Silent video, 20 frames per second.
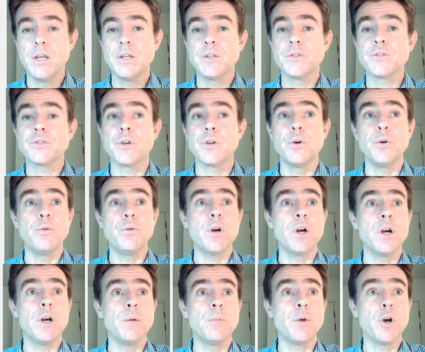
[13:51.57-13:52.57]
So
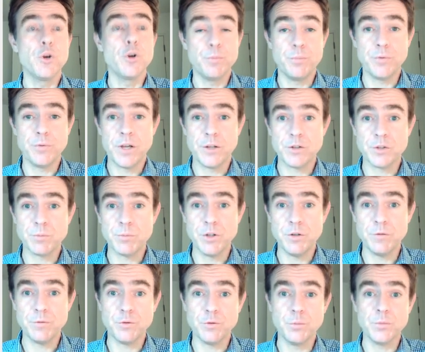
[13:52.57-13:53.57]
I hope that's been
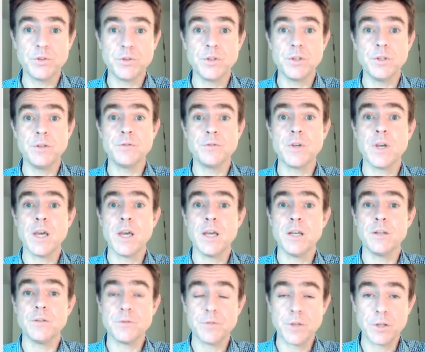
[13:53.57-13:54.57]
informative,
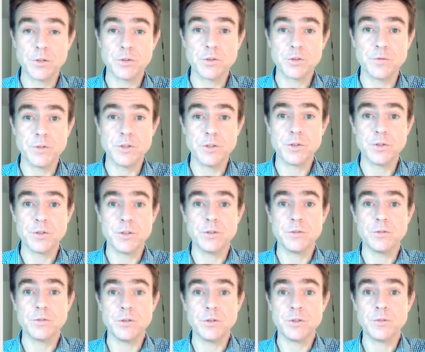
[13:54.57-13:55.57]
and thanks for
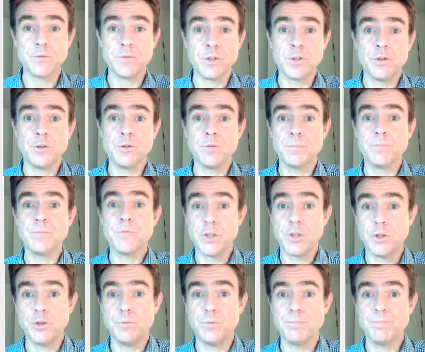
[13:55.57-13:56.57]
listening to this video.
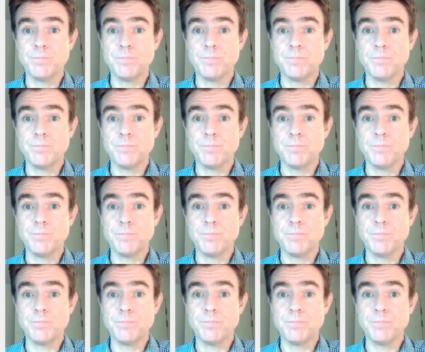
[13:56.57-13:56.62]
Thank you.